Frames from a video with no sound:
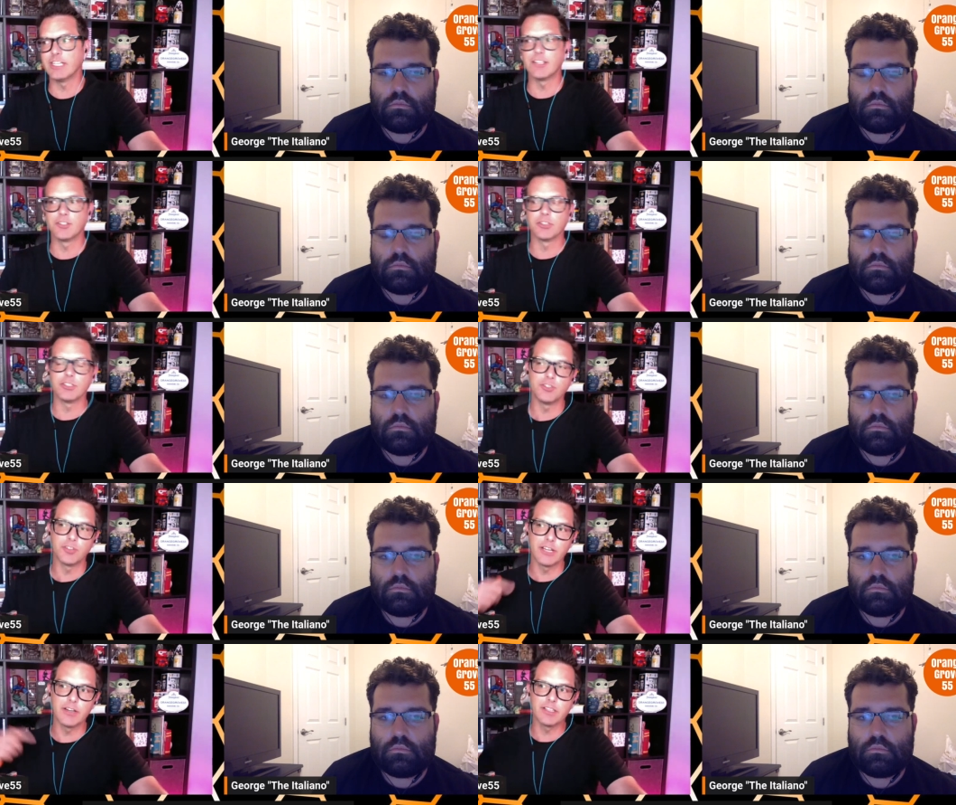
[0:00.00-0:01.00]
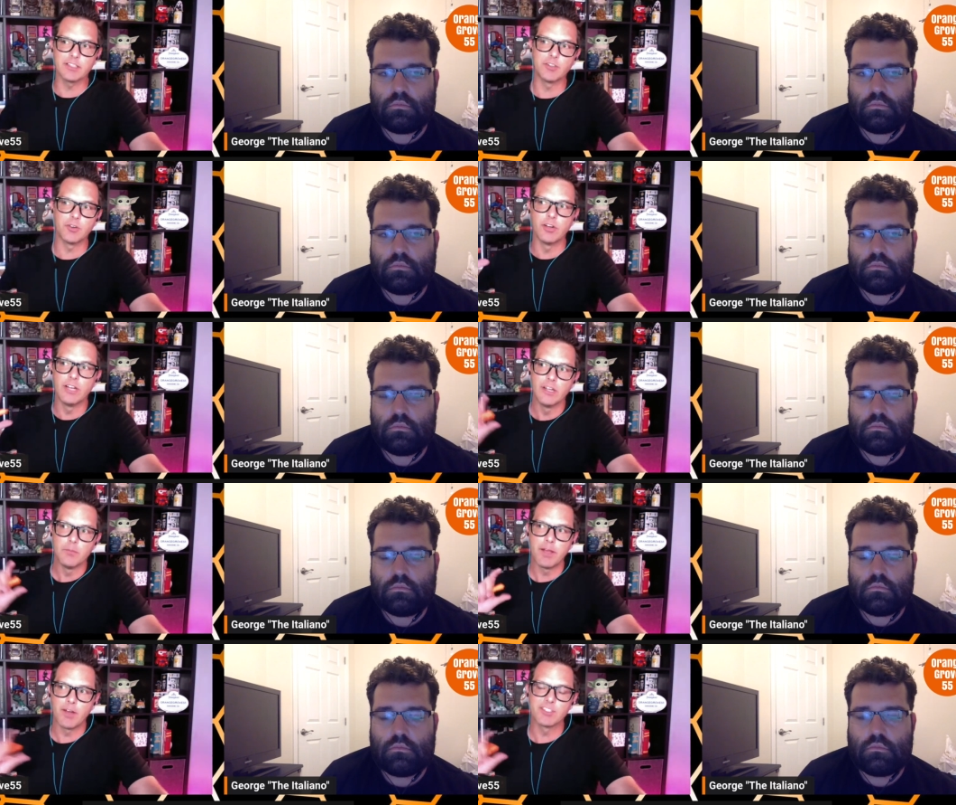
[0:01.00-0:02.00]
Speaker 1: so so get so
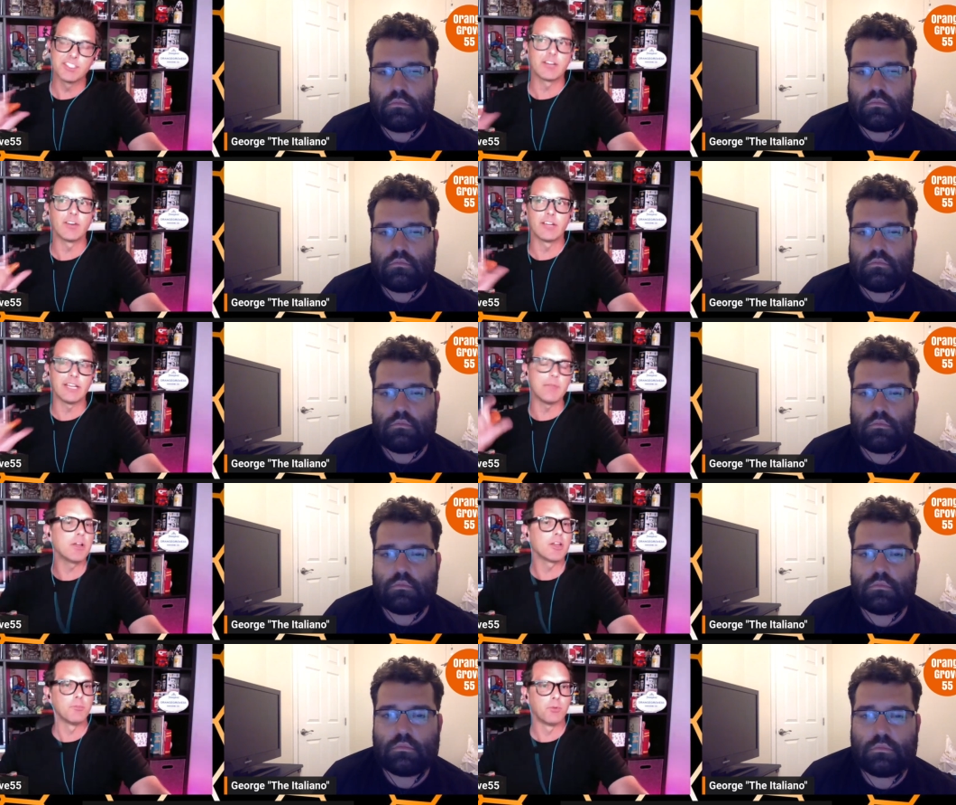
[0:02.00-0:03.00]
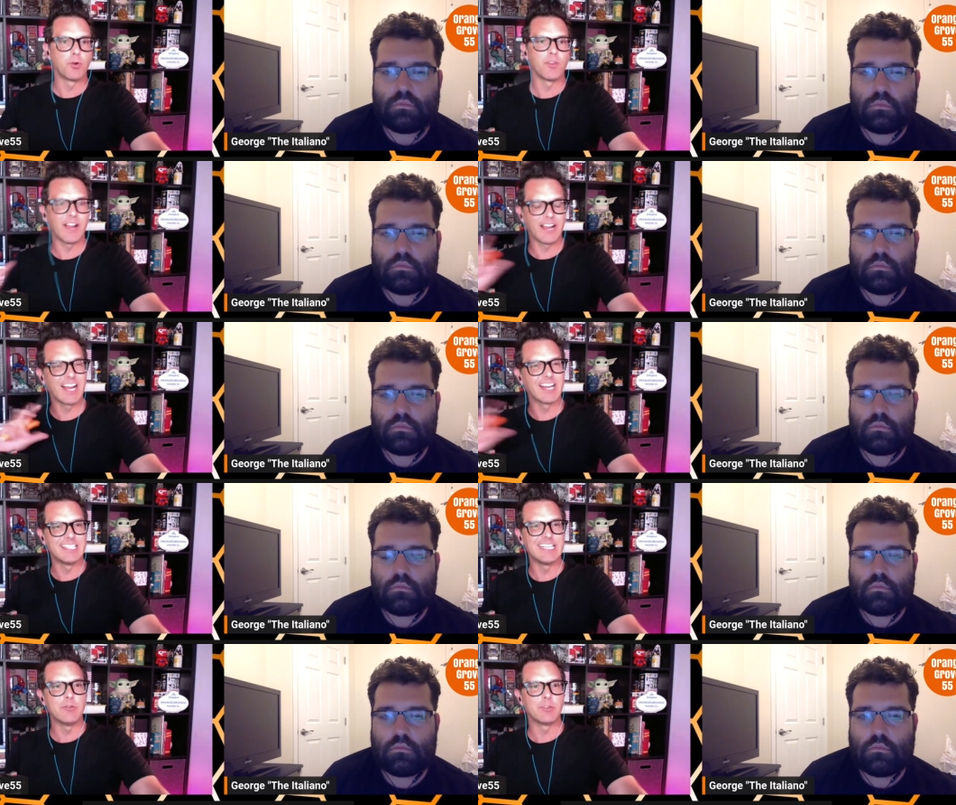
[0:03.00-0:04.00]
Peltz is like, okay, get me on the board, then I can kind of
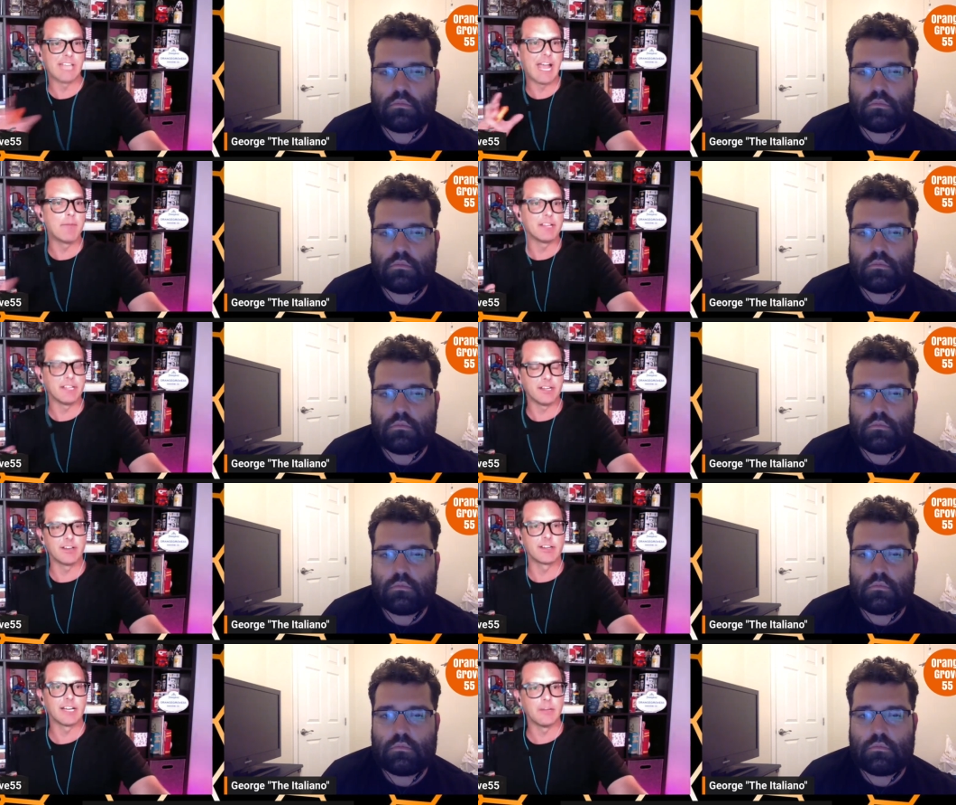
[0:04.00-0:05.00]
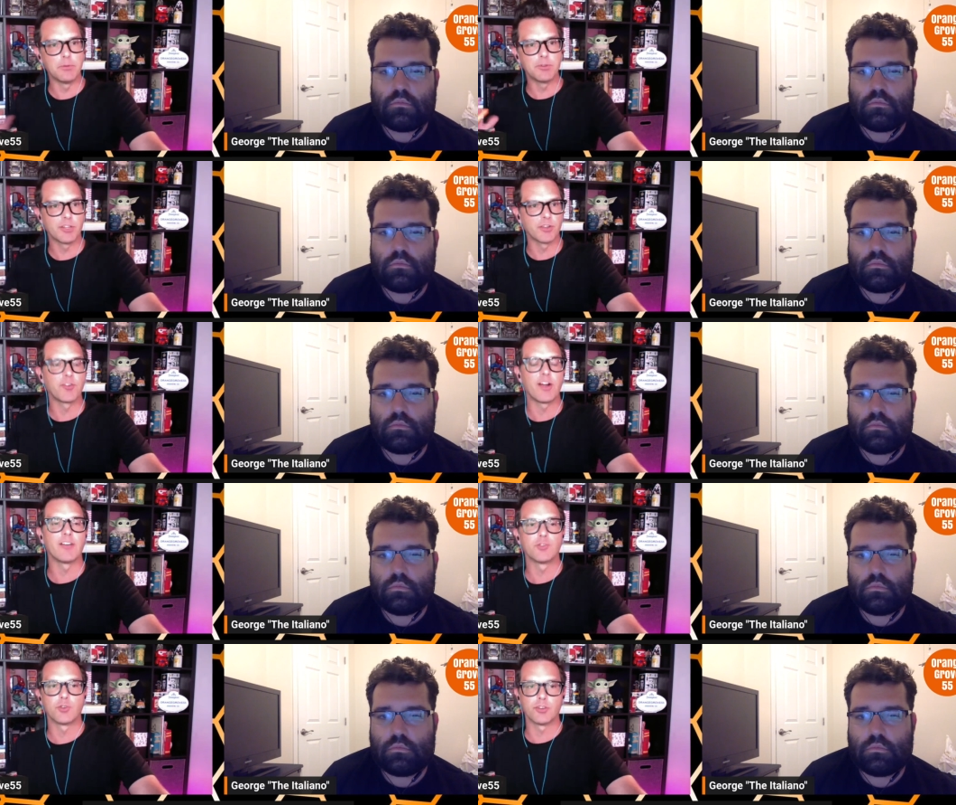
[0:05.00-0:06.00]
see what's happening here, kind of boots on the
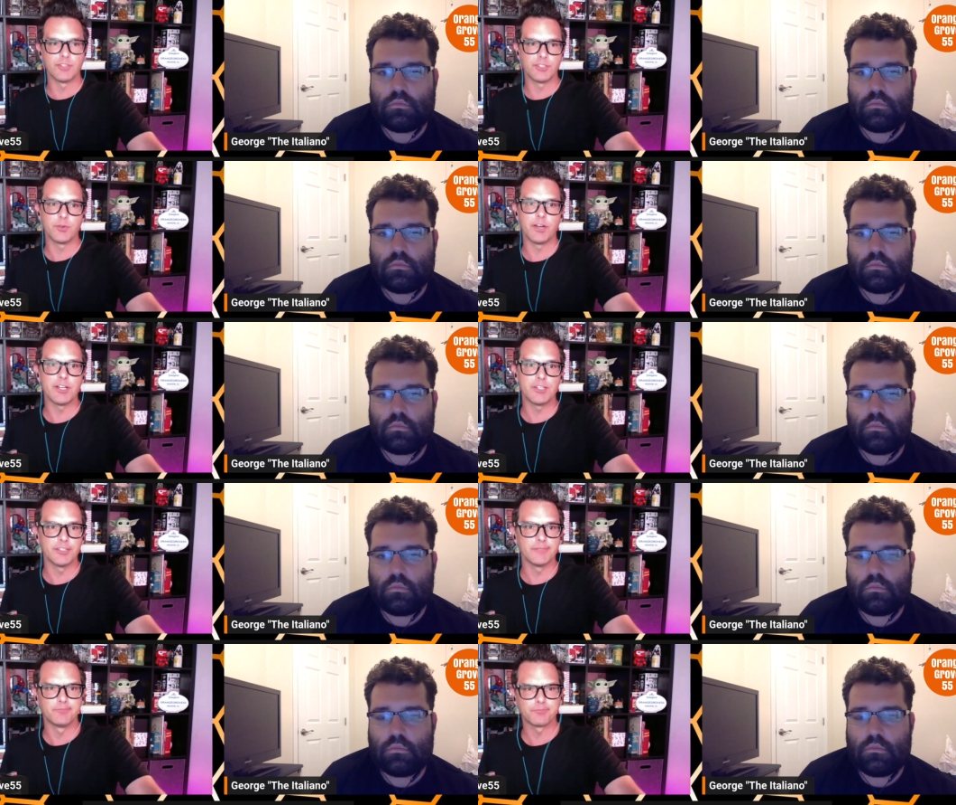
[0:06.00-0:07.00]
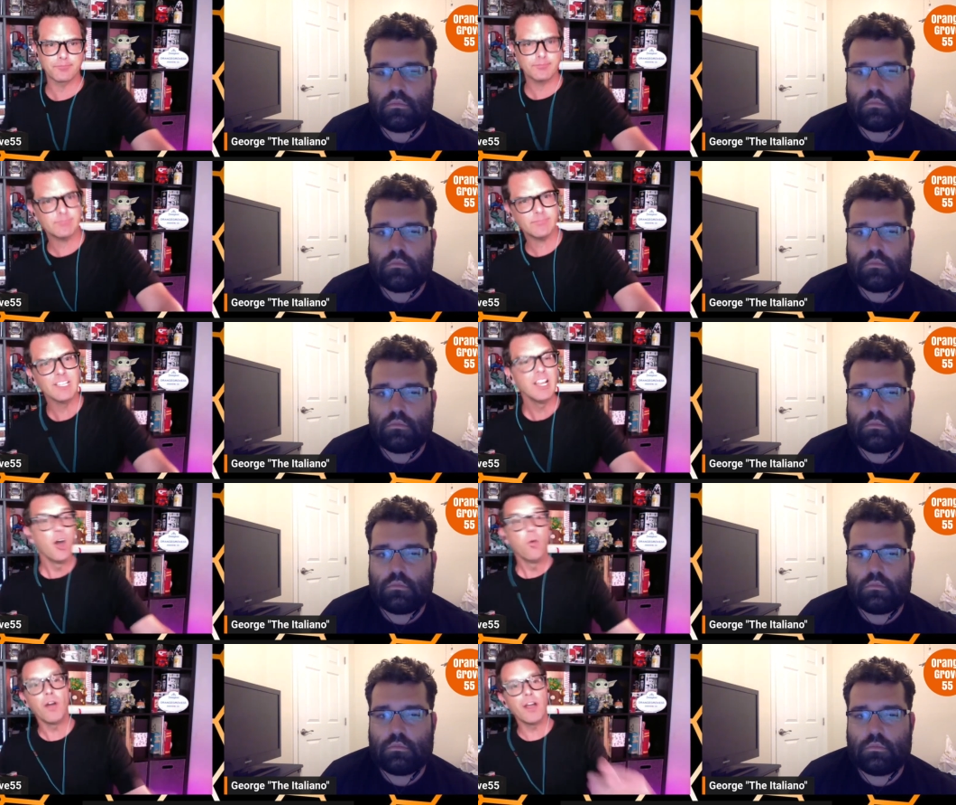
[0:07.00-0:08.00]
ground sort of situation.
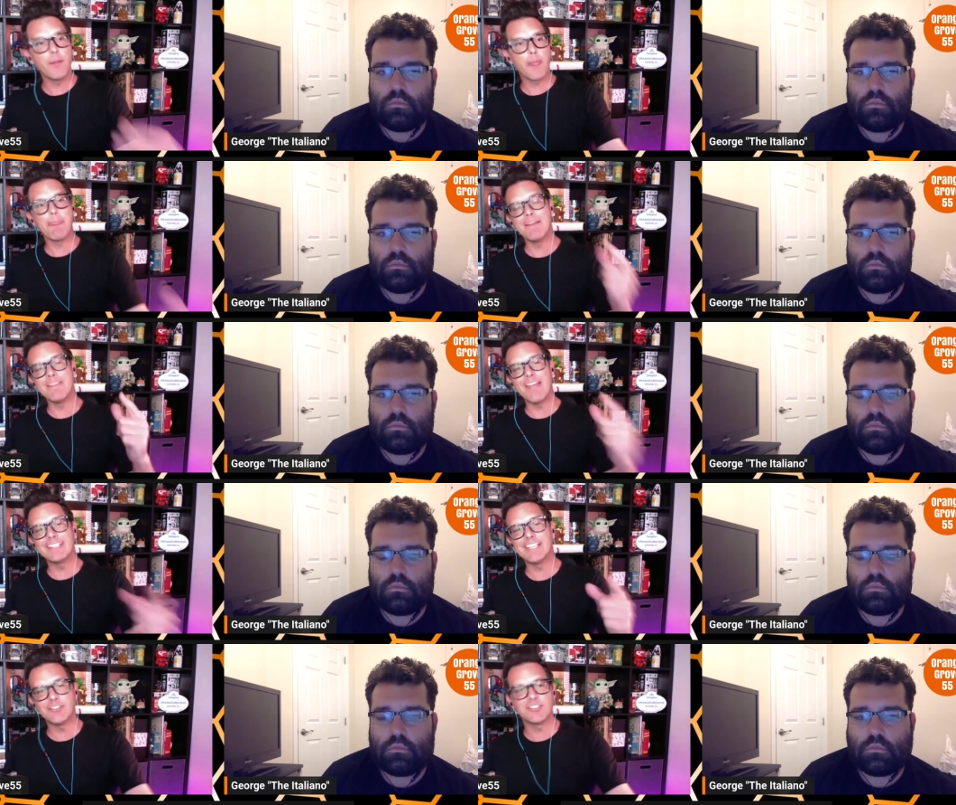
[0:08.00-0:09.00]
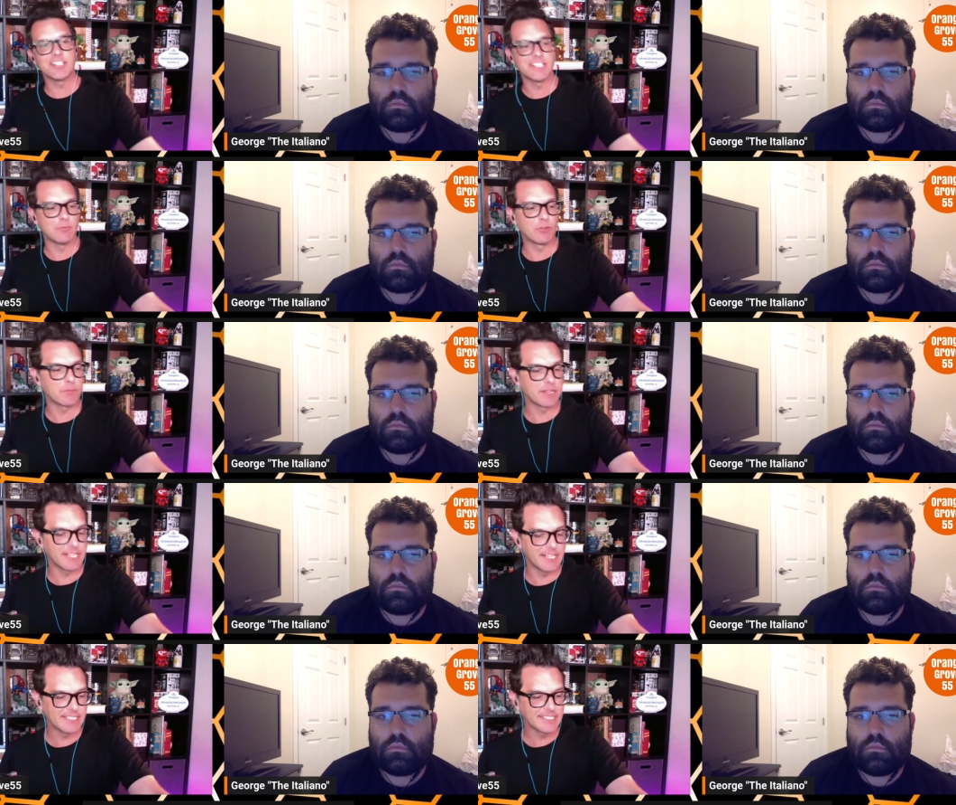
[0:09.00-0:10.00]
Correct. Well, and that's interesting, Seymour,
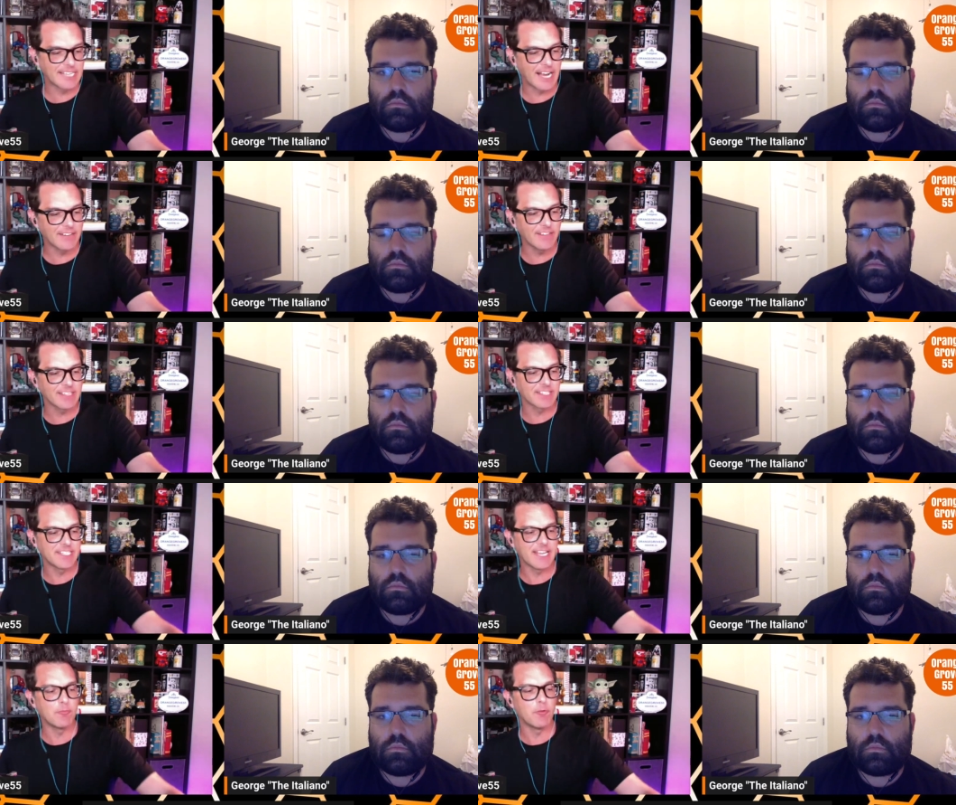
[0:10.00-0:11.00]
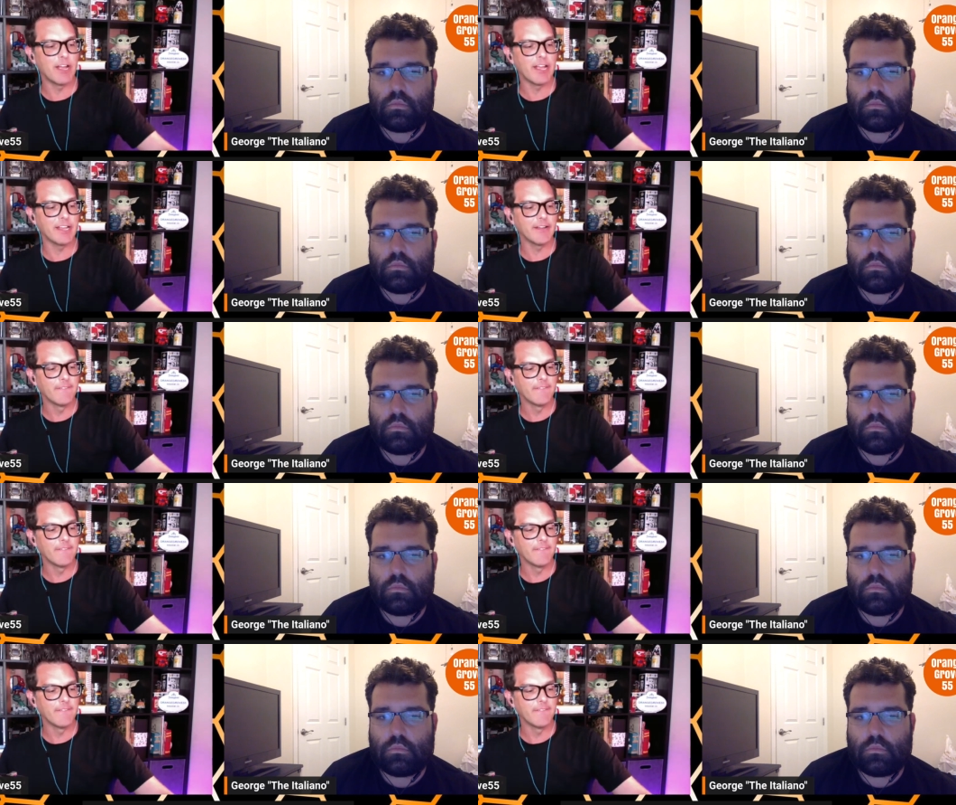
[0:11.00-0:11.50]
because it's kind of like the same way.